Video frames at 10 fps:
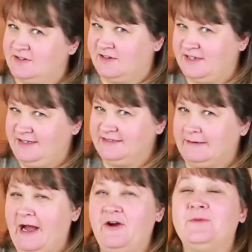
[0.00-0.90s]
cookies.
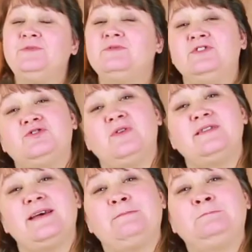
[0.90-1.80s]
I hope you enjoy
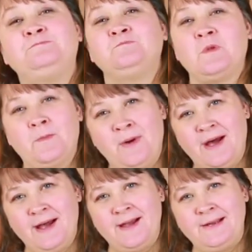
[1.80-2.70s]
them. Bye!